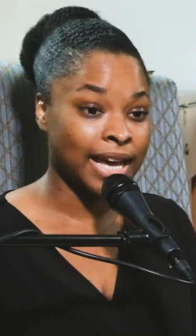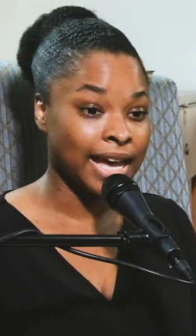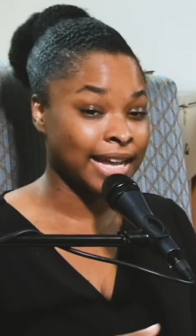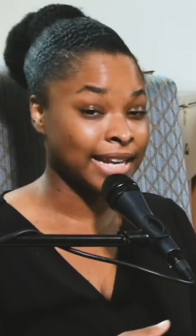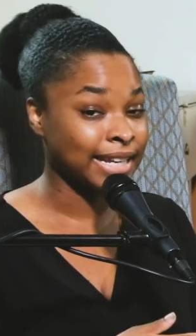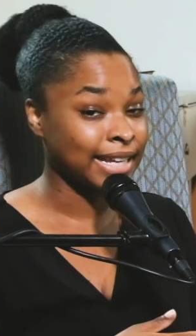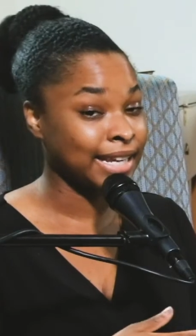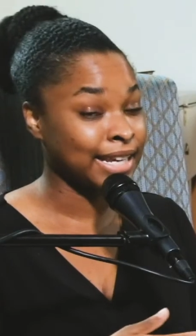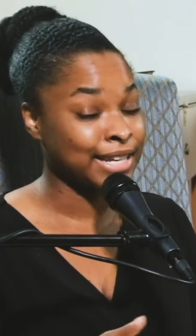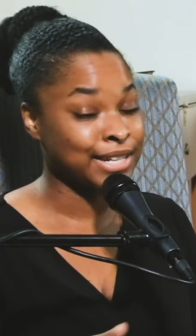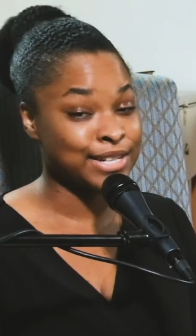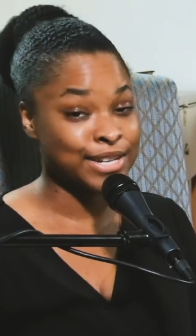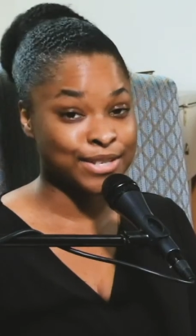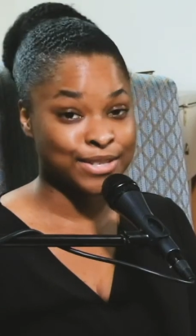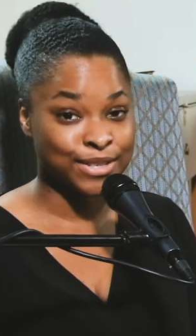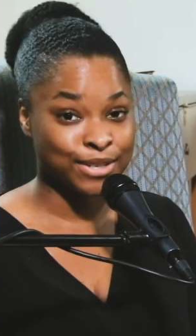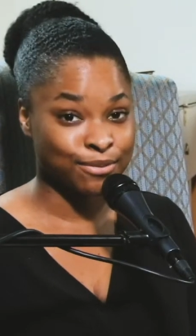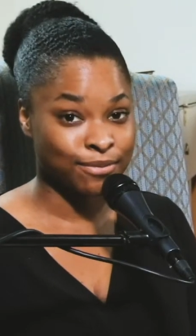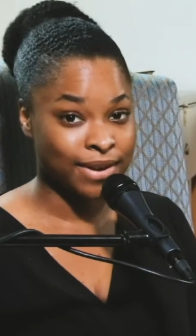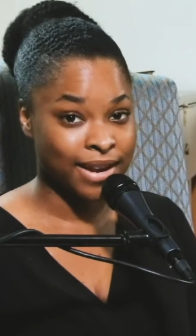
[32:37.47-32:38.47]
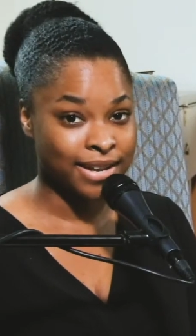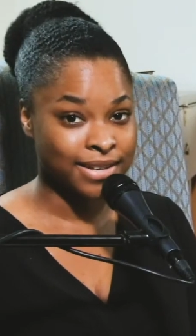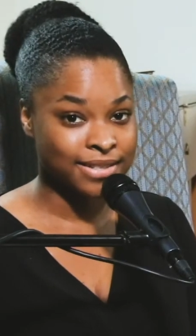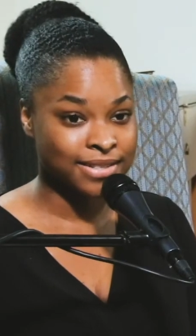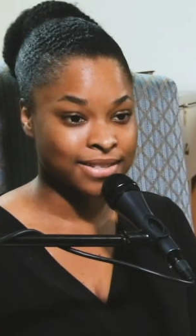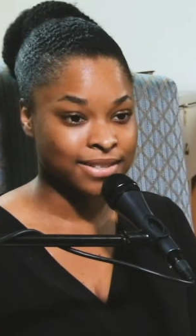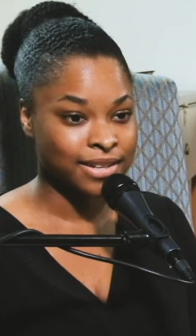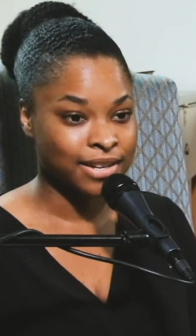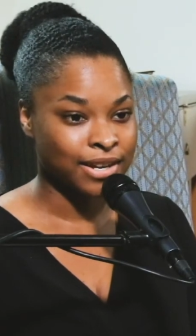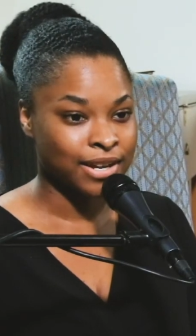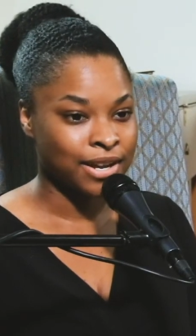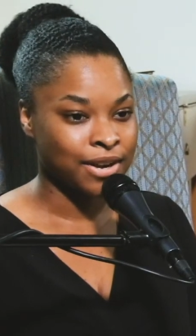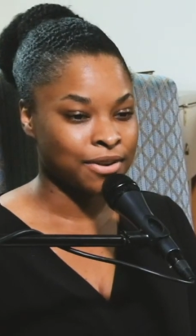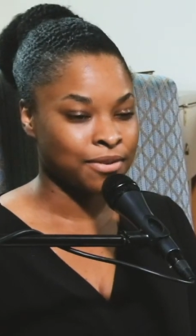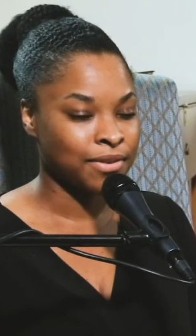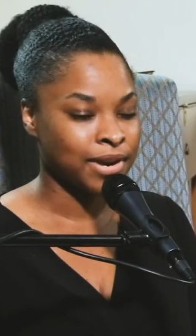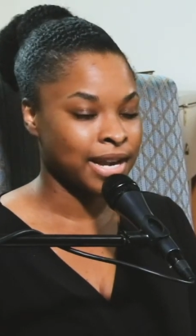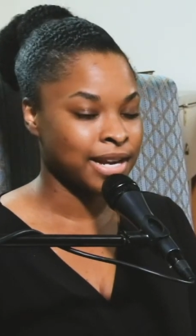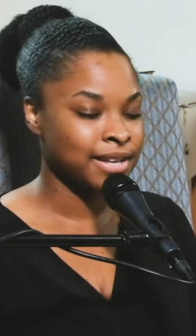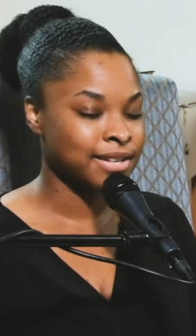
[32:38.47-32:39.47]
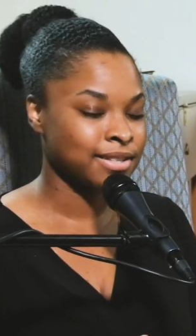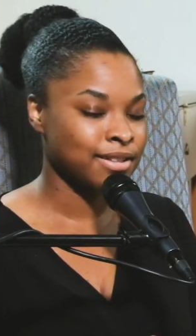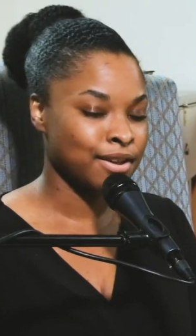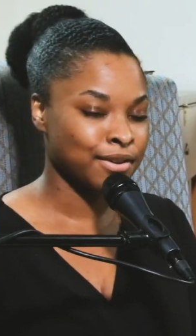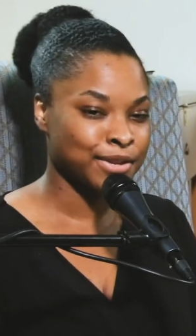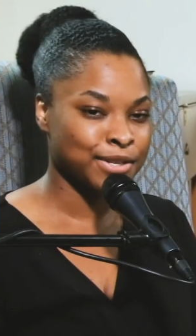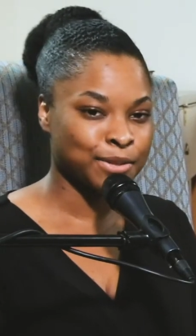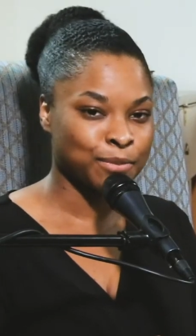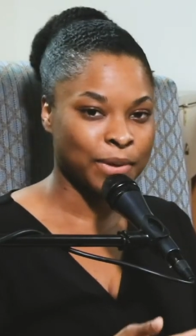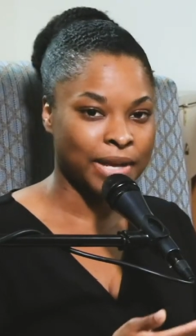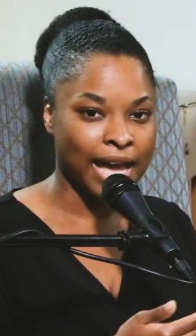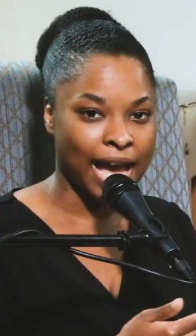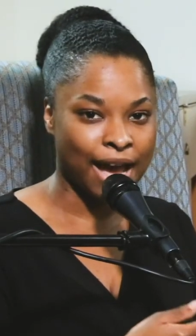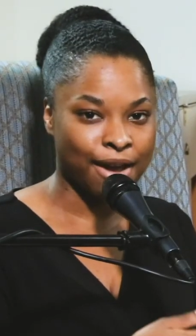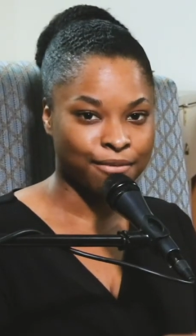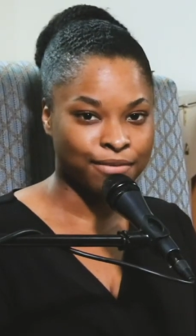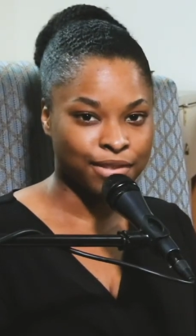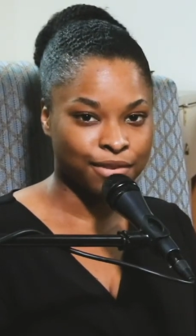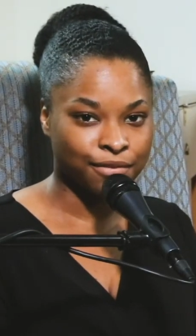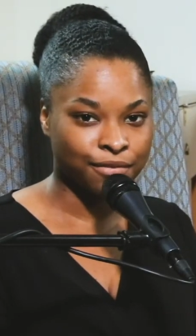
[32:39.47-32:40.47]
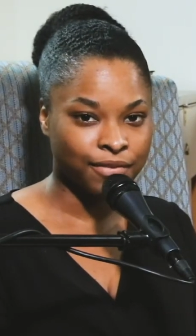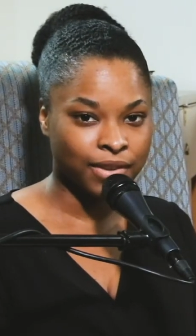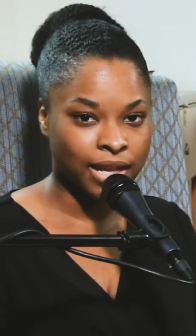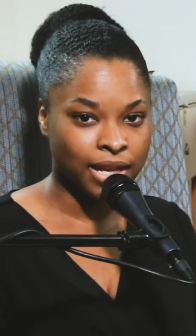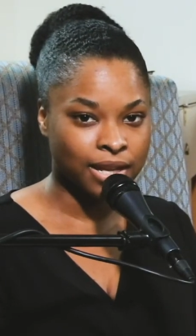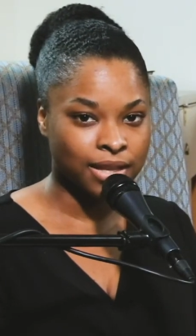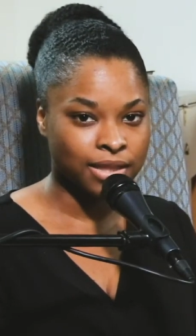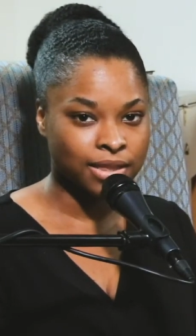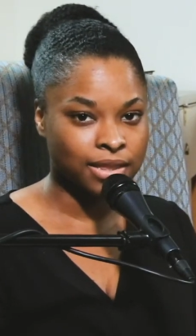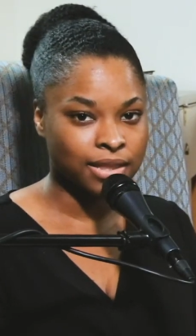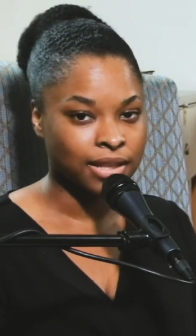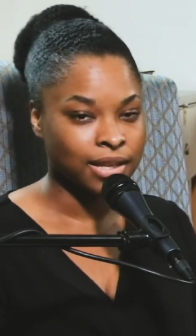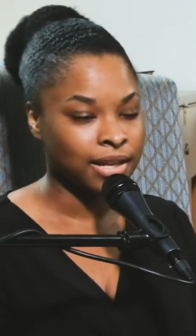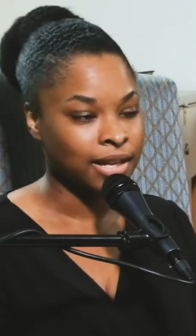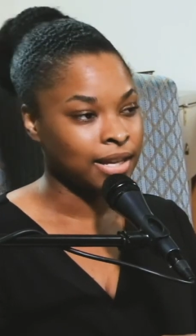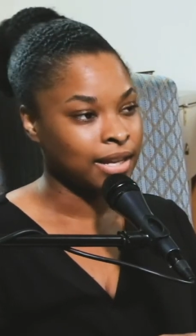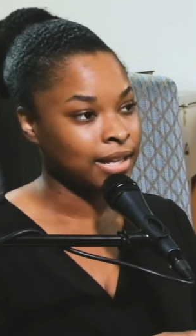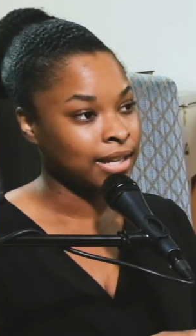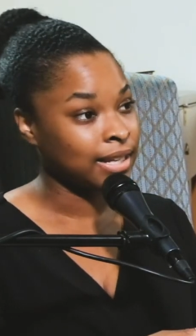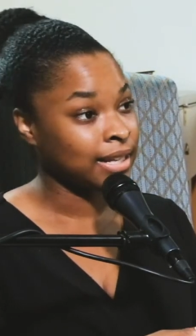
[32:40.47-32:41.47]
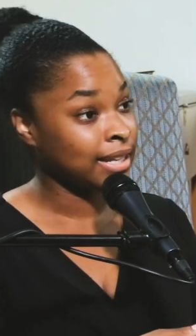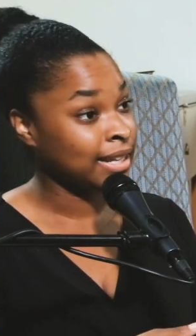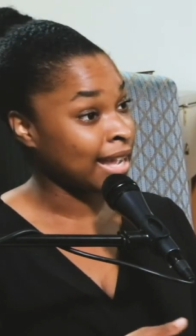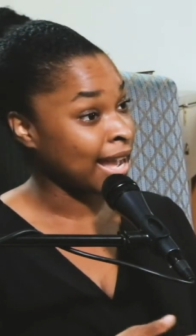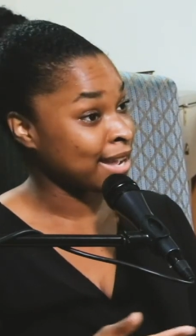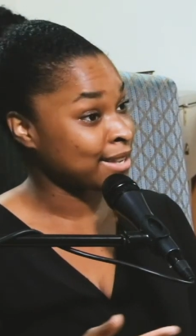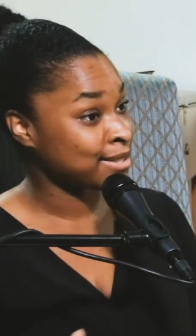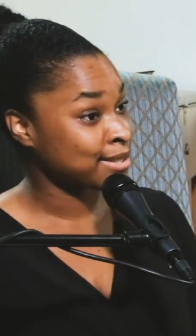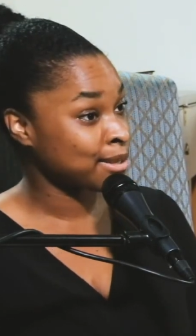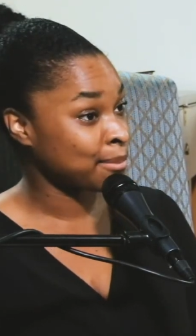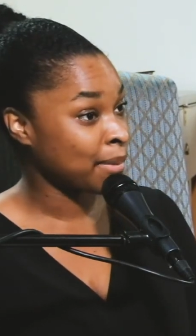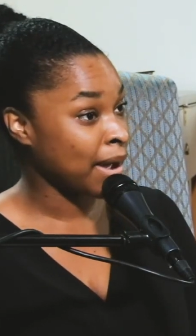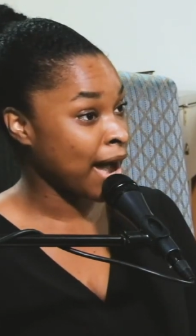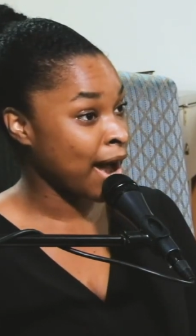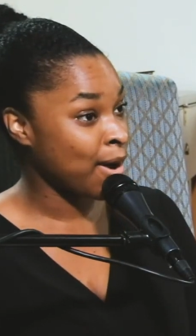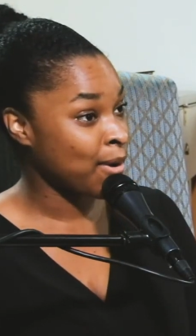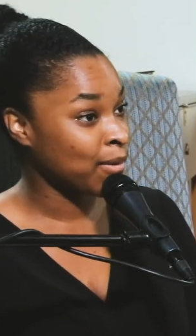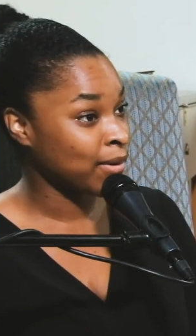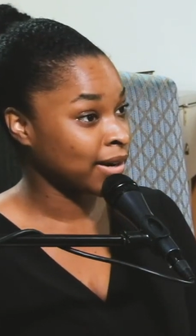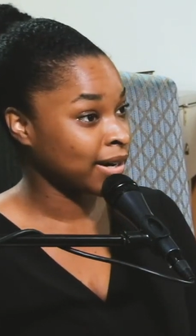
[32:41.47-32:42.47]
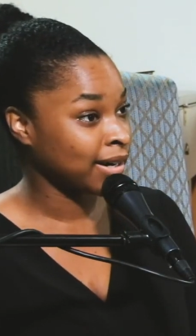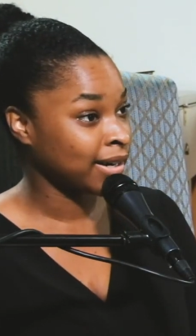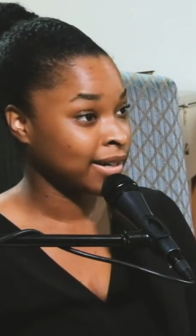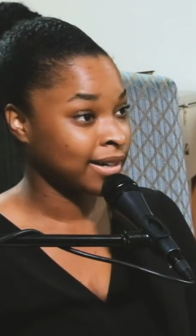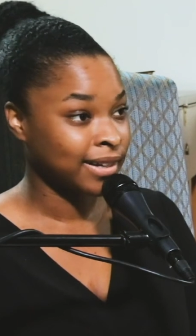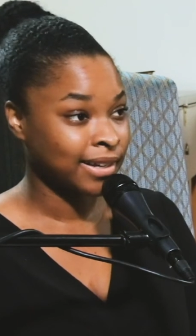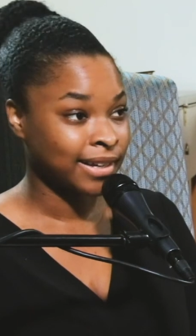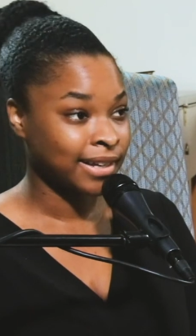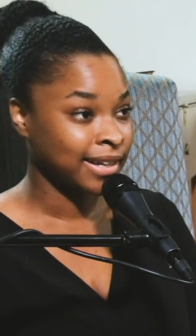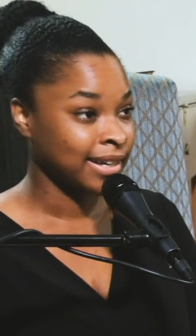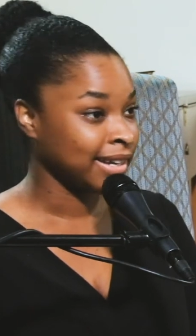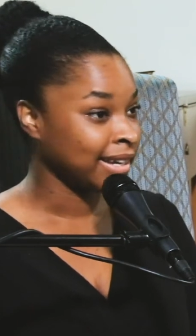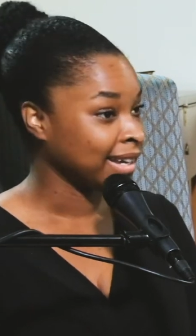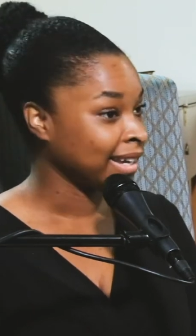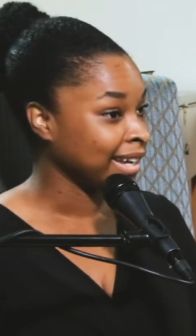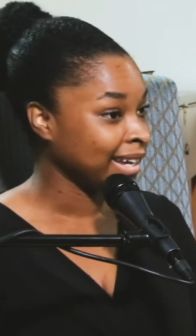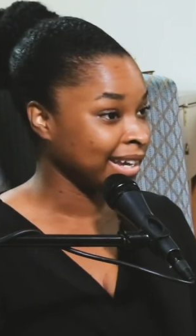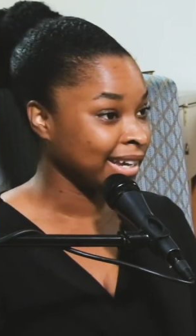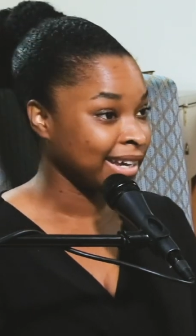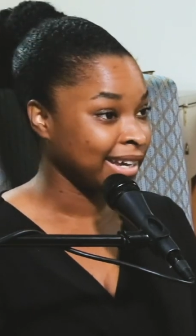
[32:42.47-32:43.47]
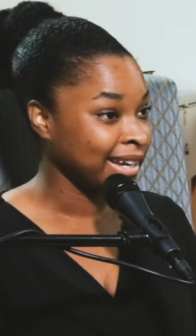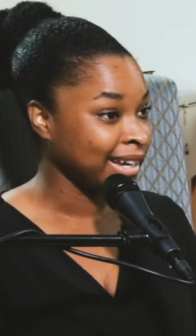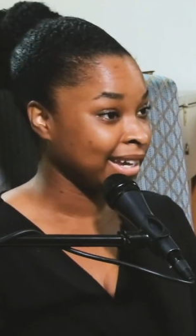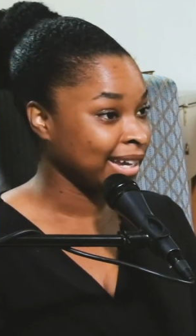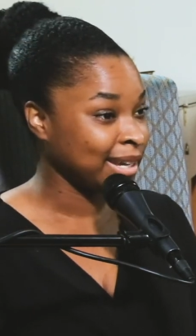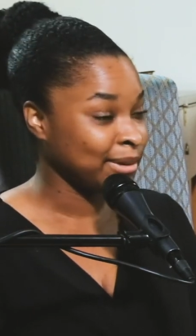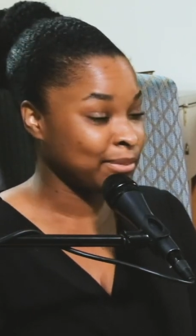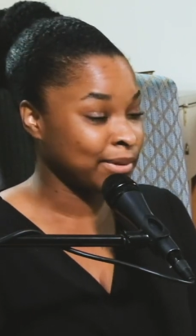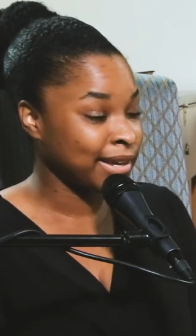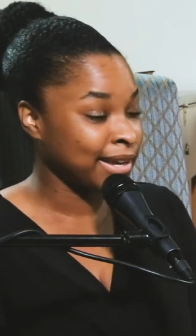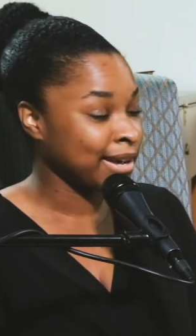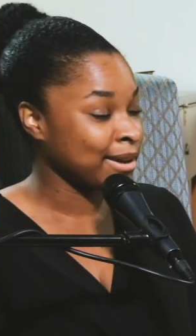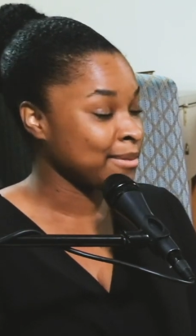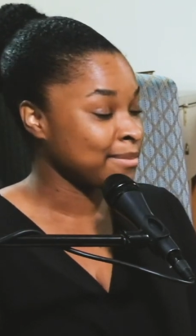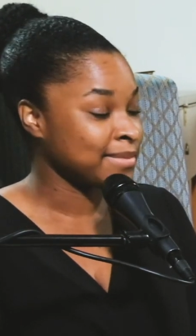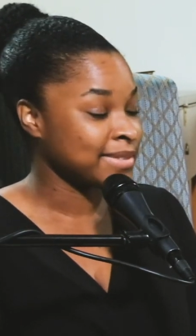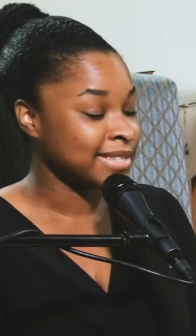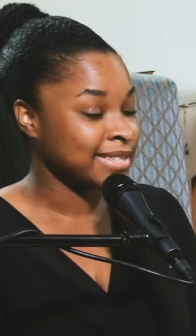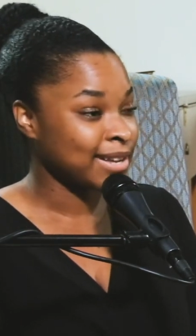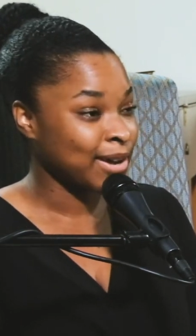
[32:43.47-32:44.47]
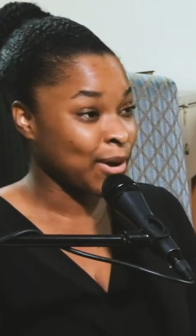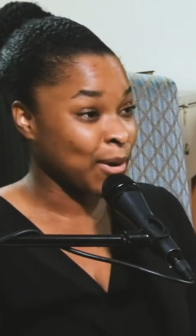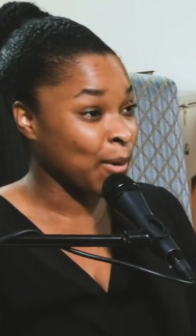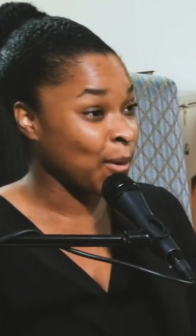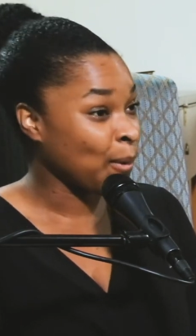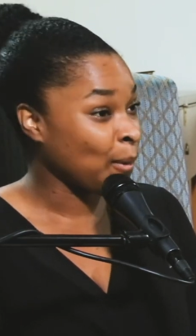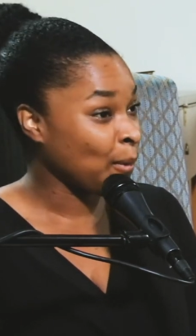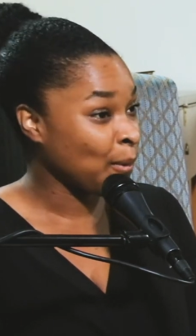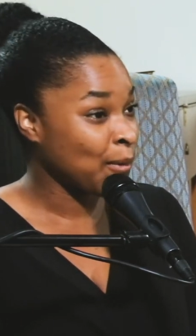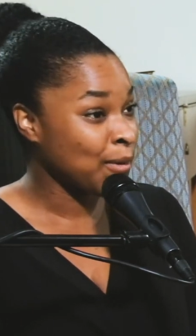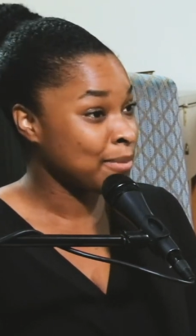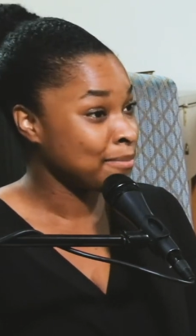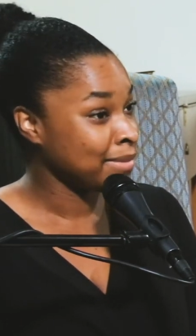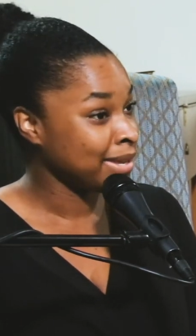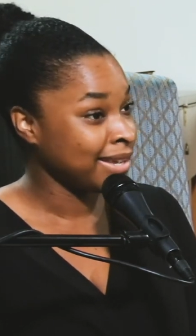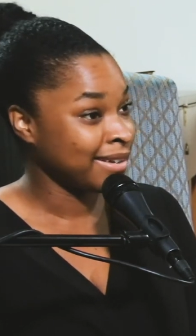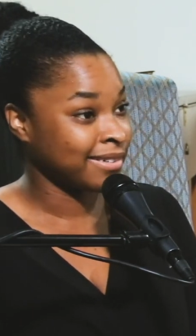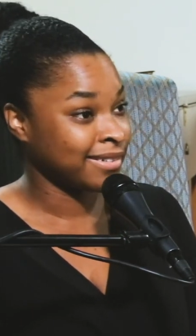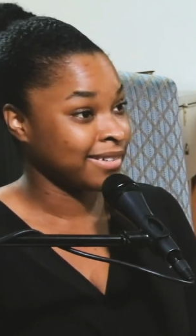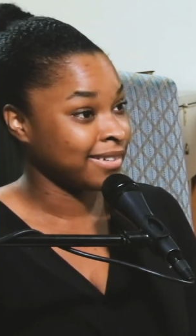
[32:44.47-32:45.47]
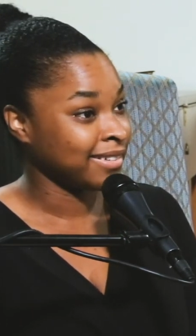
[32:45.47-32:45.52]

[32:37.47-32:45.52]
He does the rest, right? As long as we have the faith, He has the power. It becomes a whole meal.